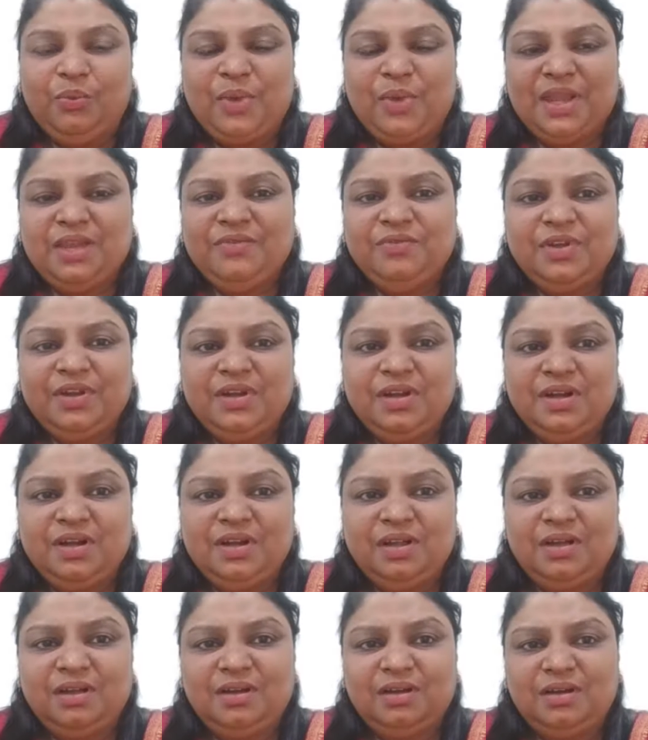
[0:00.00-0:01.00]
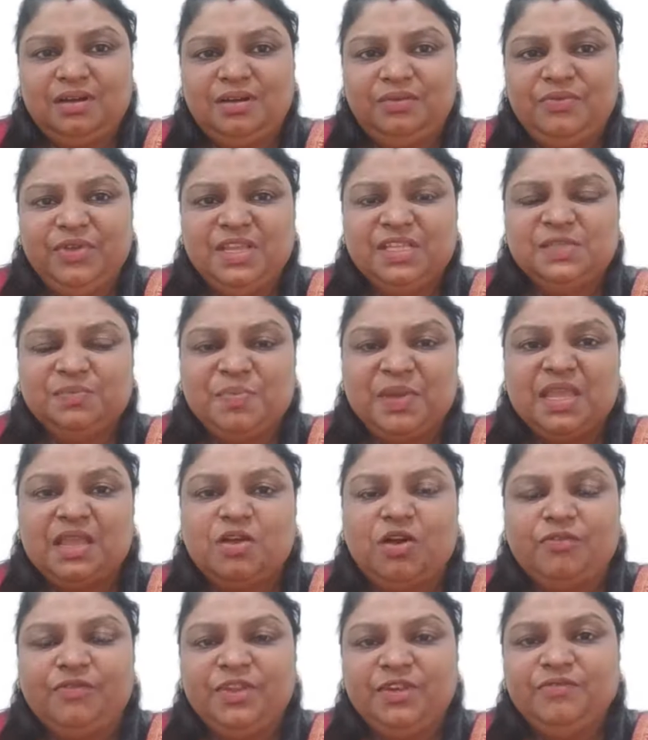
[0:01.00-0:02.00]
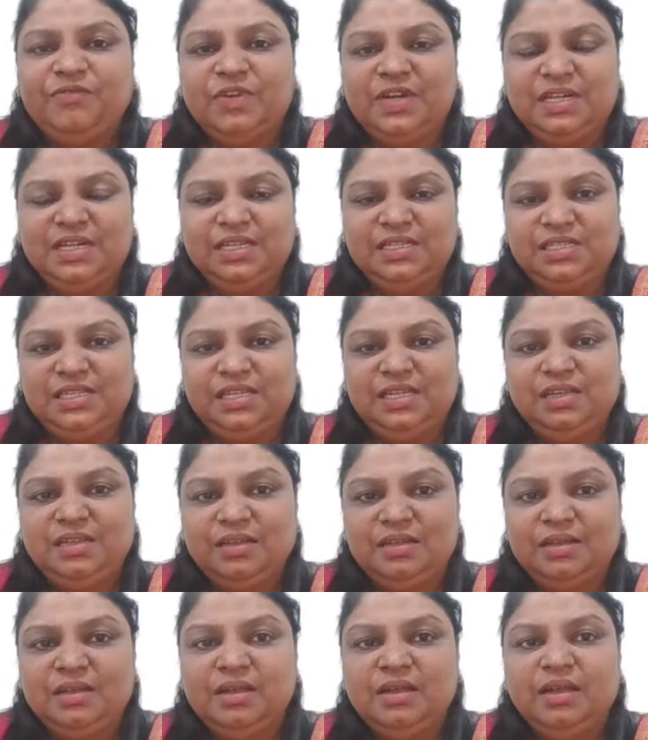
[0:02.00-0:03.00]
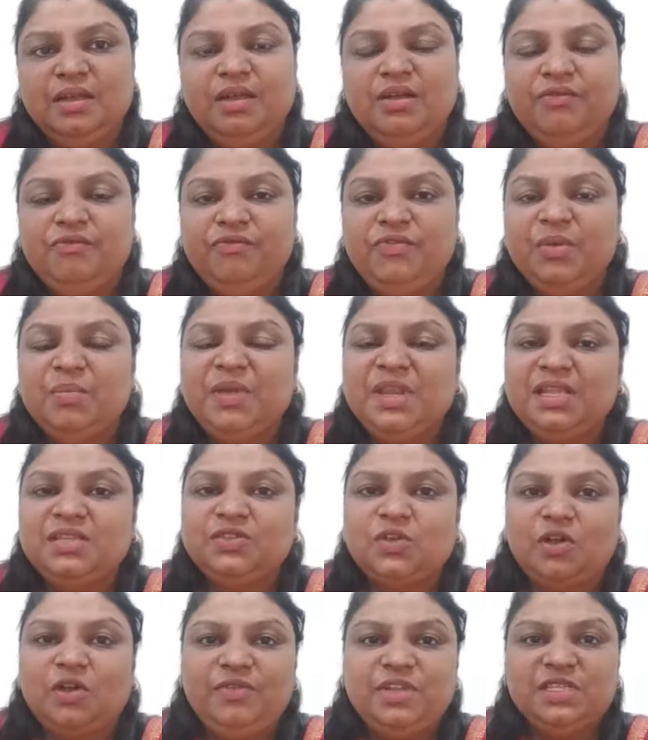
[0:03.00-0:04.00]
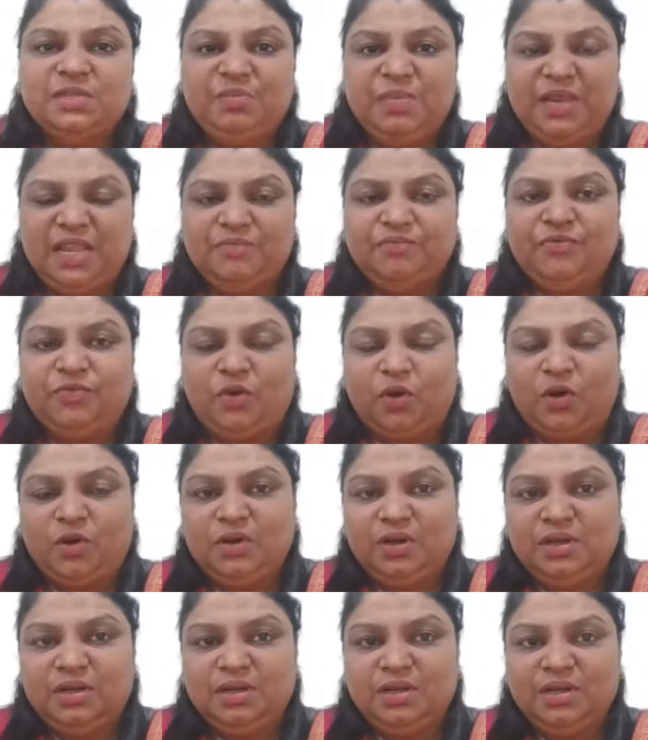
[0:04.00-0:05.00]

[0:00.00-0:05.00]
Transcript: Whenever we speak of infertility, women is always blamed for.